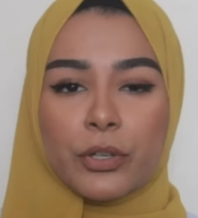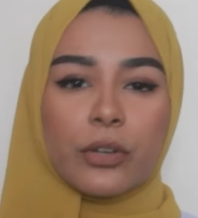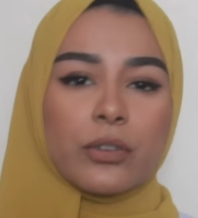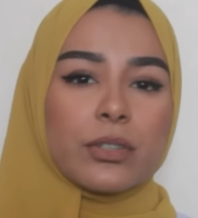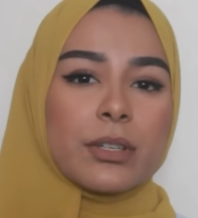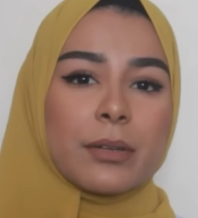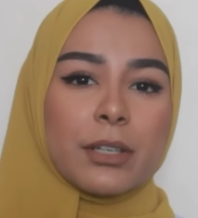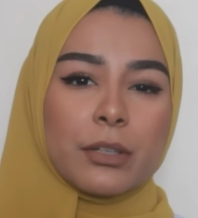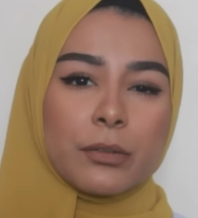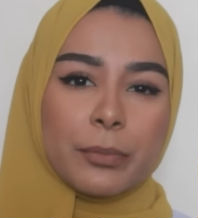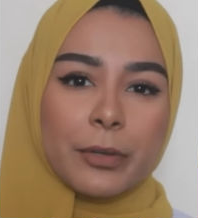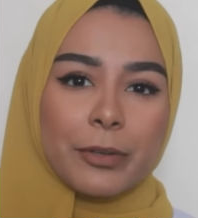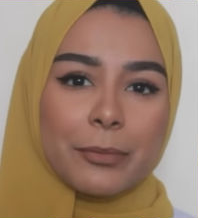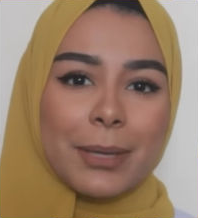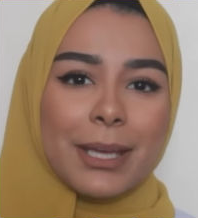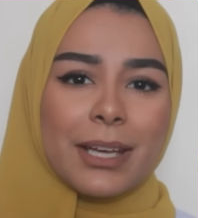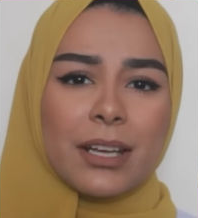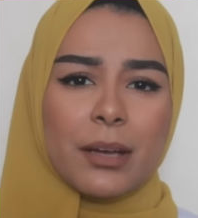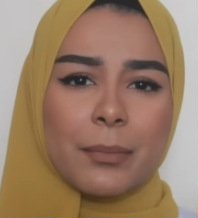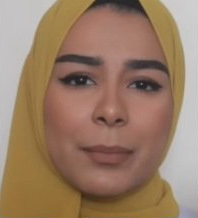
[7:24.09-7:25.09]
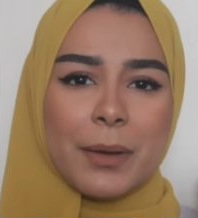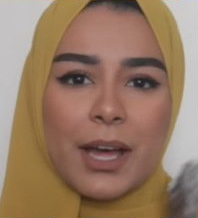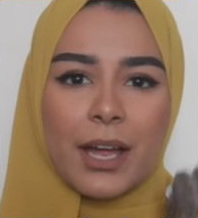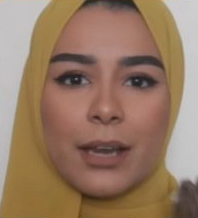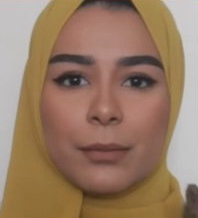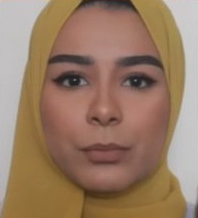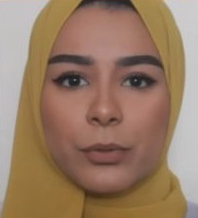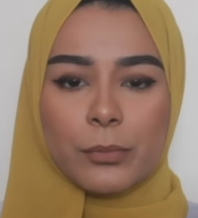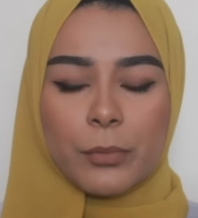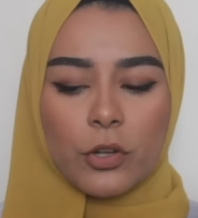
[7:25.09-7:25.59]
putting on a little bit of makeup
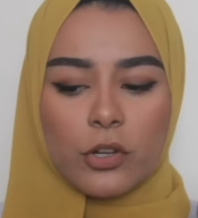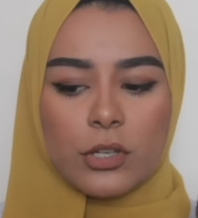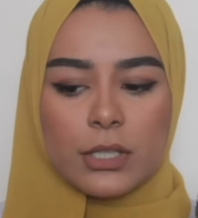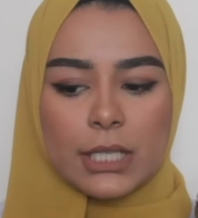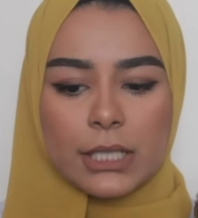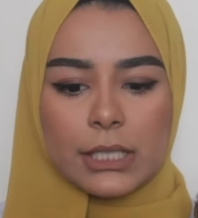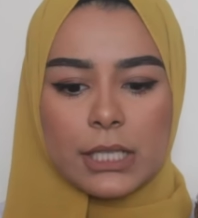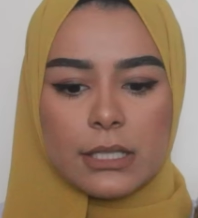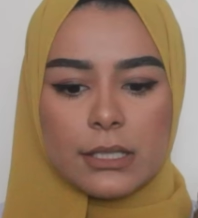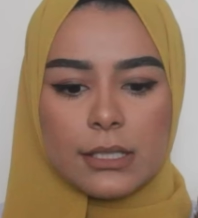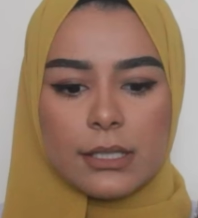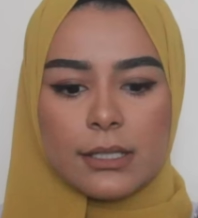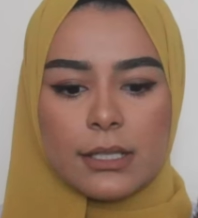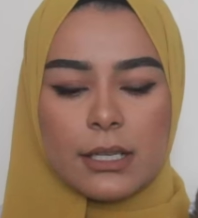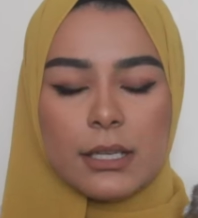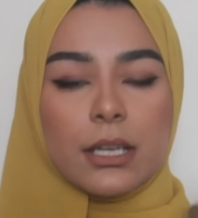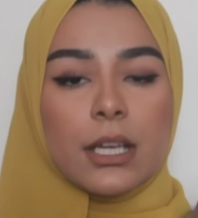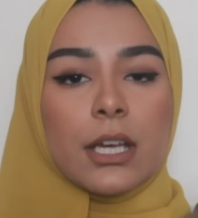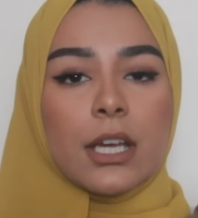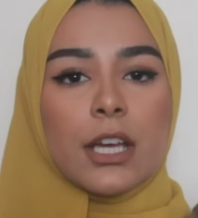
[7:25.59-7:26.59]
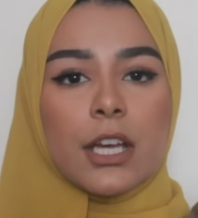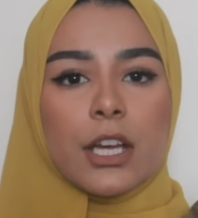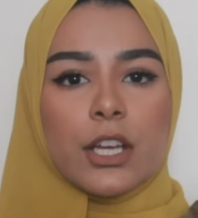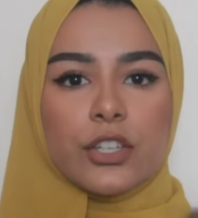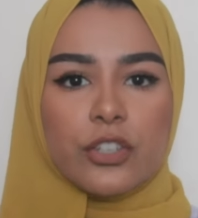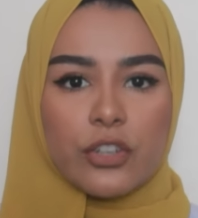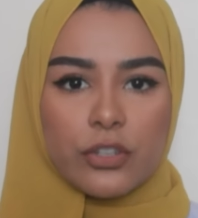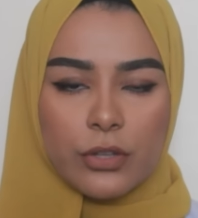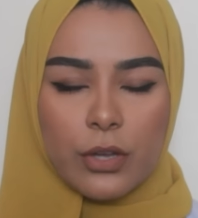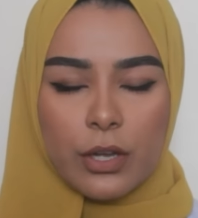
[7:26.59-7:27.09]
and put my contact lenses in
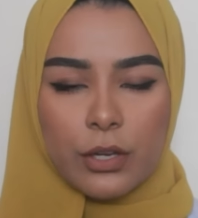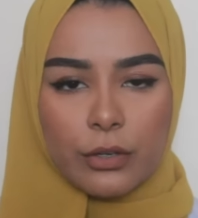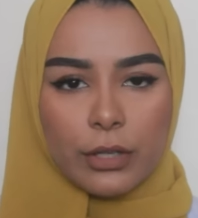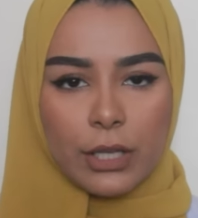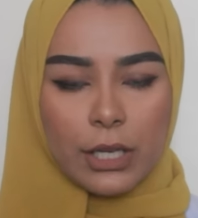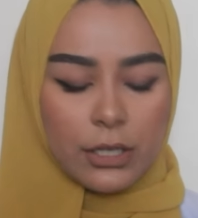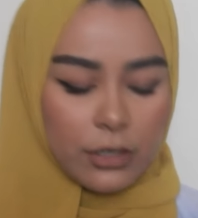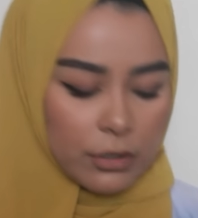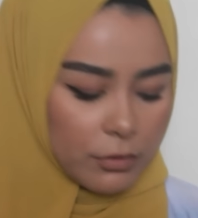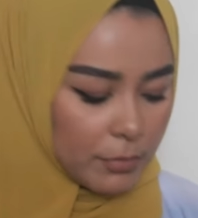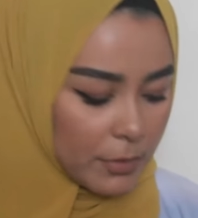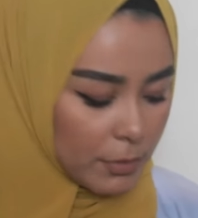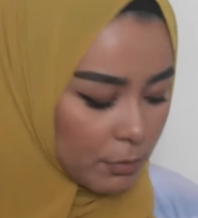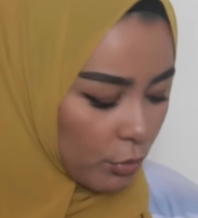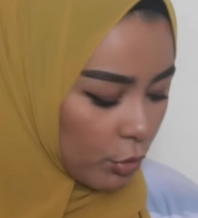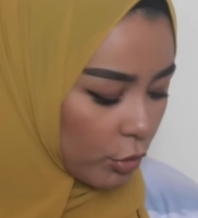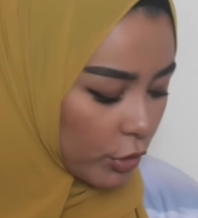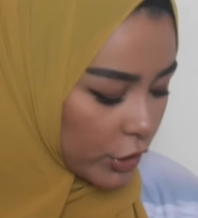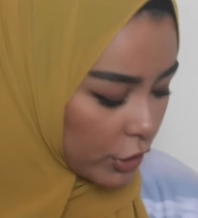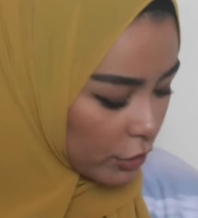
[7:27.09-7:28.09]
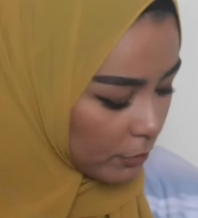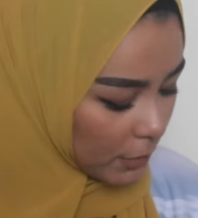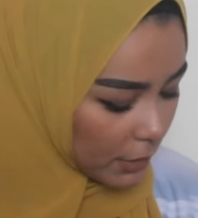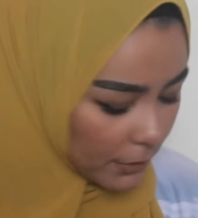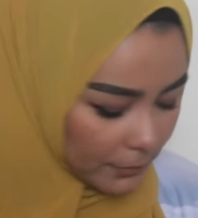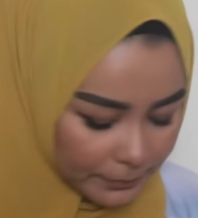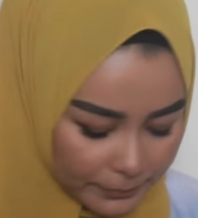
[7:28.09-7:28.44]
just so I look a little bit more human.